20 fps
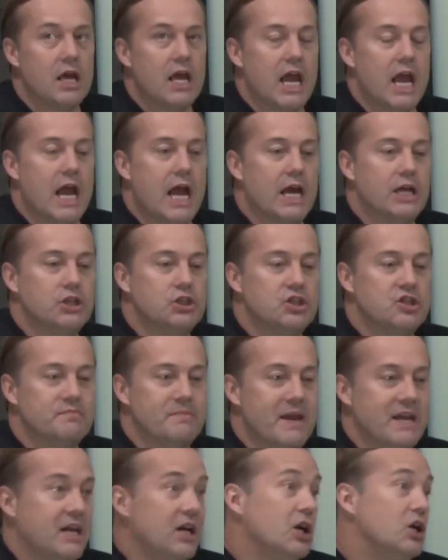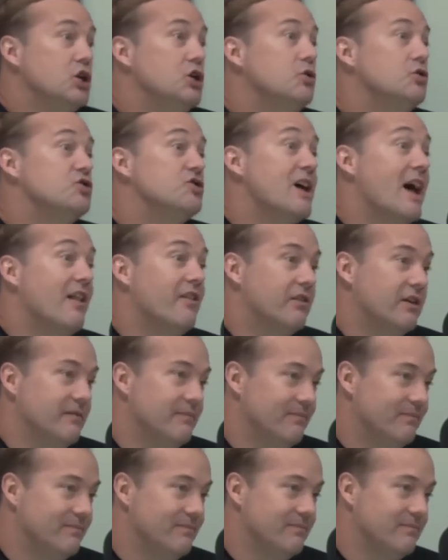and she's making a huge salary
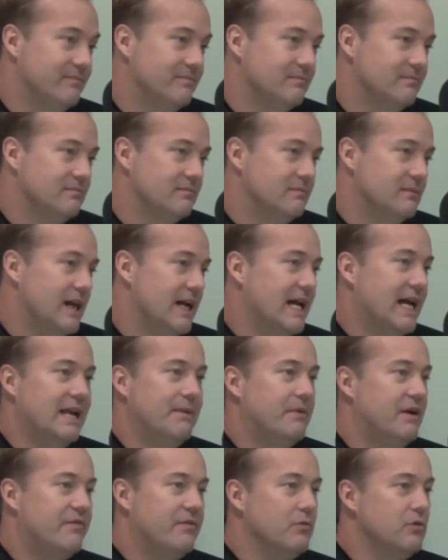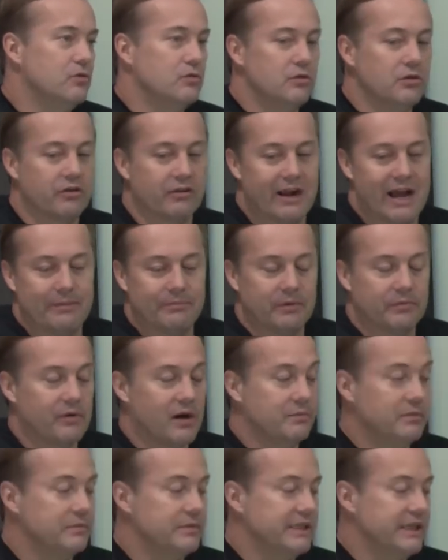like anybody from Google or Apple
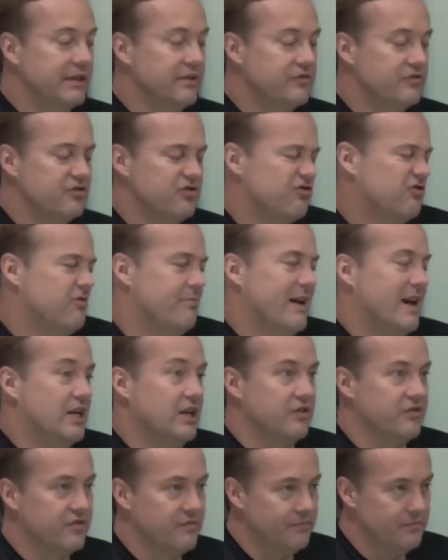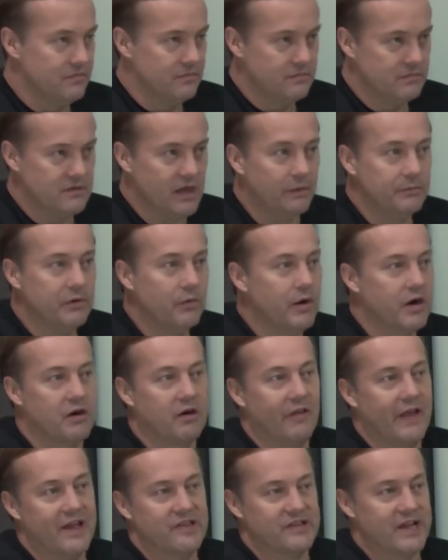probably is. Just tremendous. Double what her
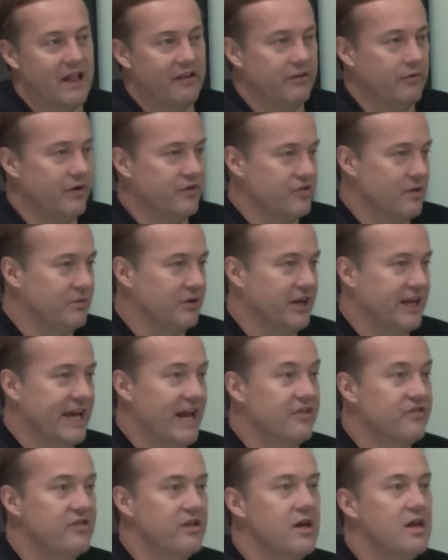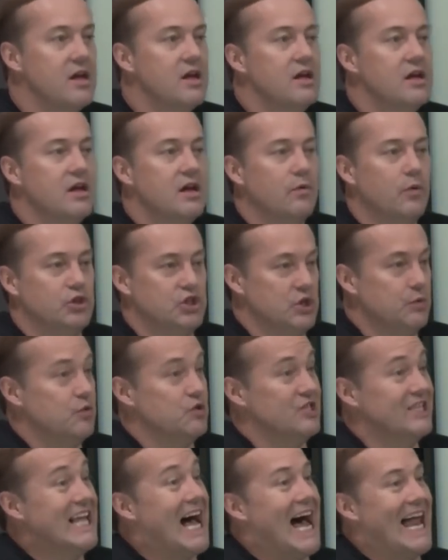last salary was, I'm going to guess, when she
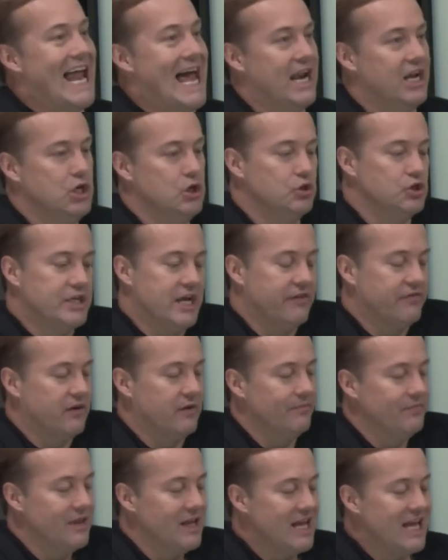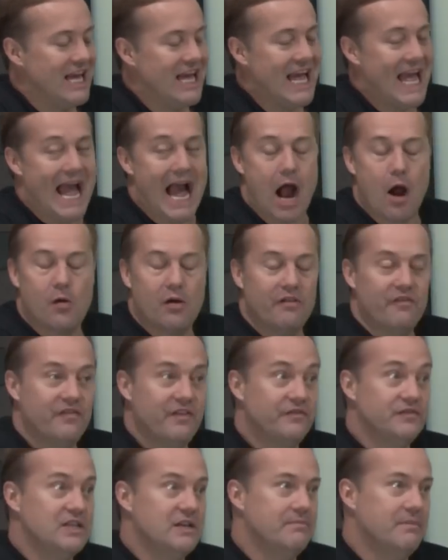was not at a huge tech firm. Hour and
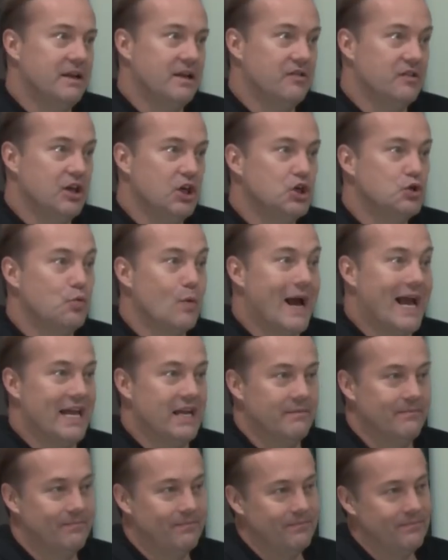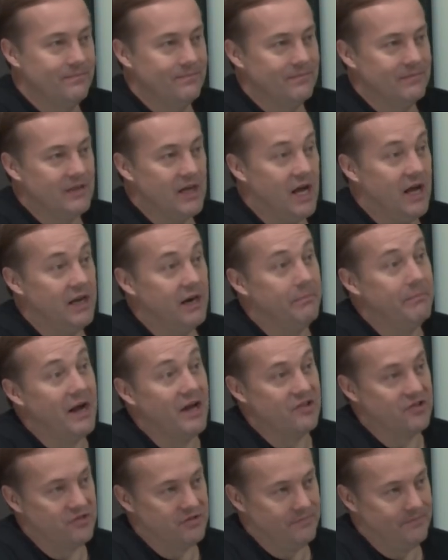15 minutes each way on a
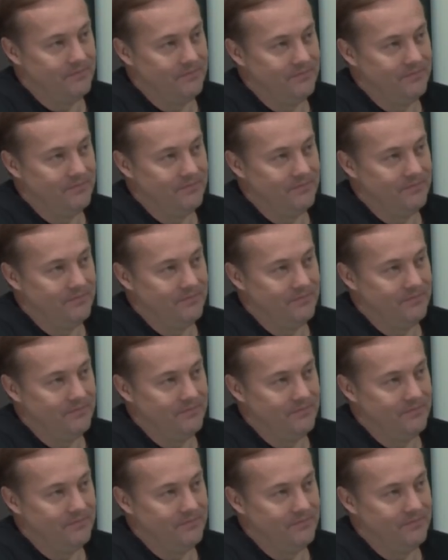bus